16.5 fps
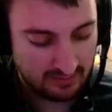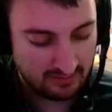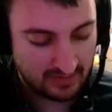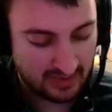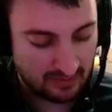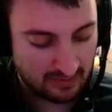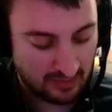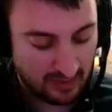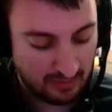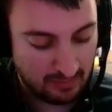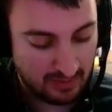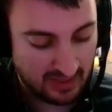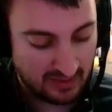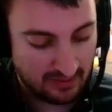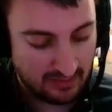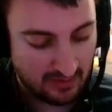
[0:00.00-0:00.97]
I don't know, I
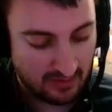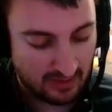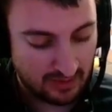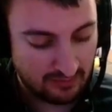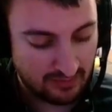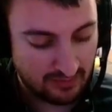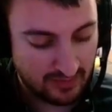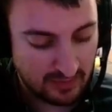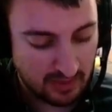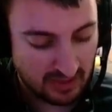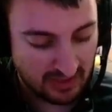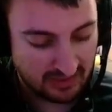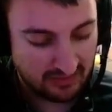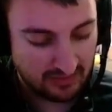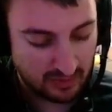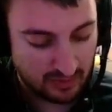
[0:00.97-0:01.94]
paid 150
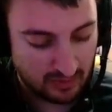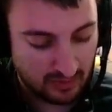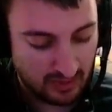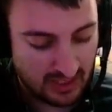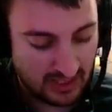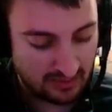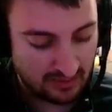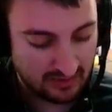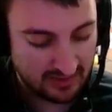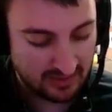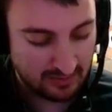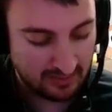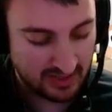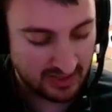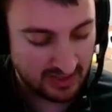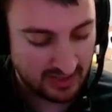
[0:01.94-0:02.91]
bucks for the whole lot or
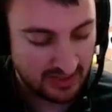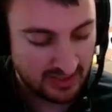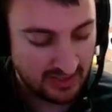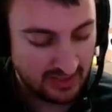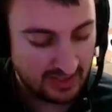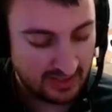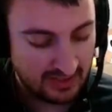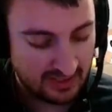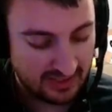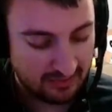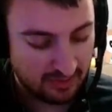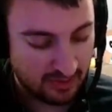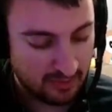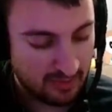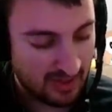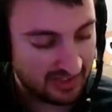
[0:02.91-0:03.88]
something, and these
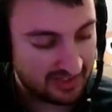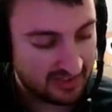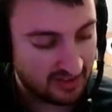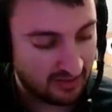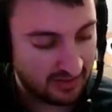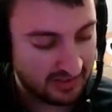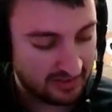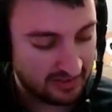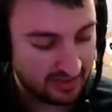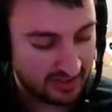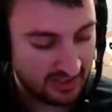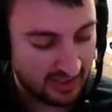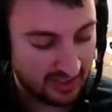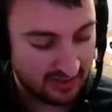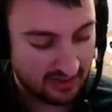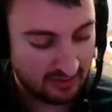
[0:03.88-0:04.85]
were the best cards of it that
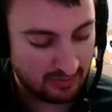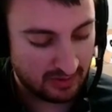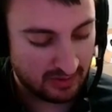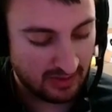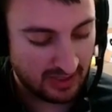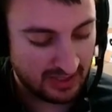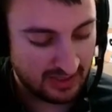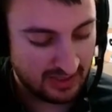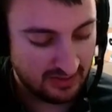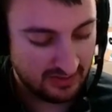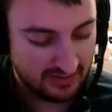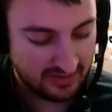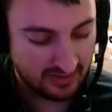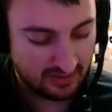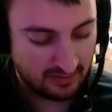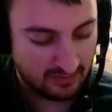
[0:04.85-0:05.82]
I thought would grade,
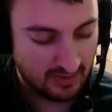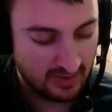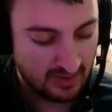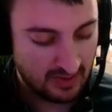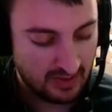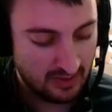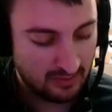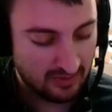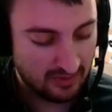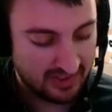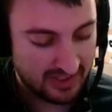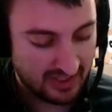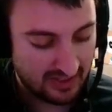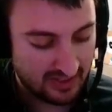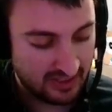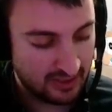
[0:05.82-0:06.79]
so we'll see
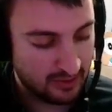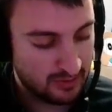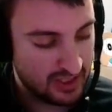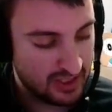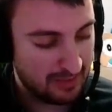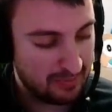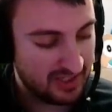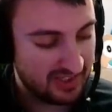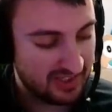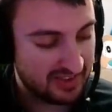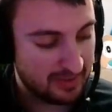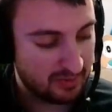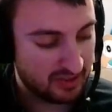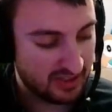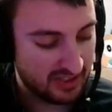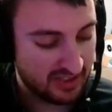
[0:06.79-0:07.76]
how they do. Japanese
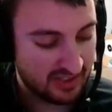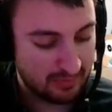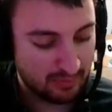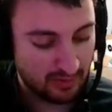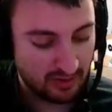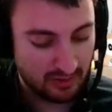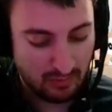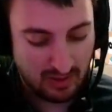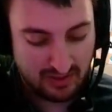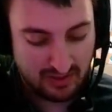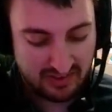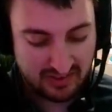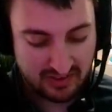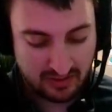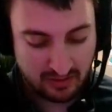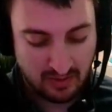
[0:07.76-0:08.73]
typically does pretty well,
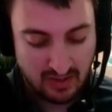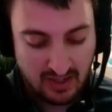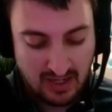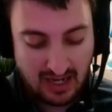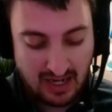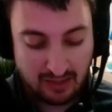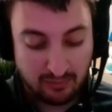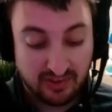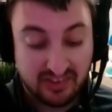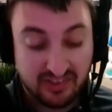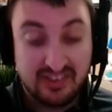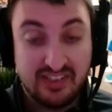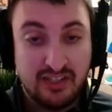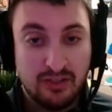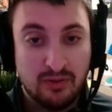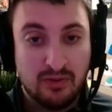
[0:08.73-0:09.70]
so I will
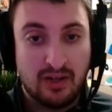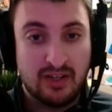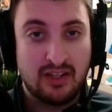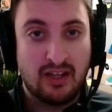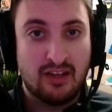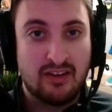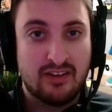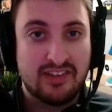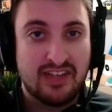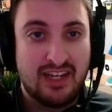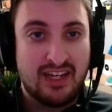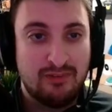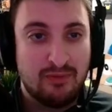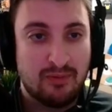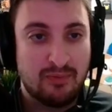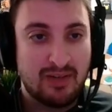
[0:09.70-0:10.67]
see you on the other
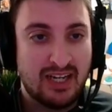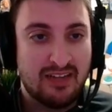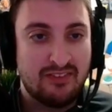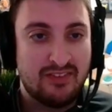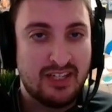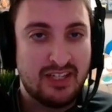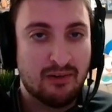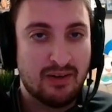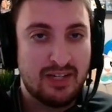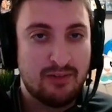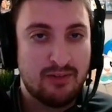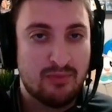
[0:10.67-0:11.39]
side when we have the grade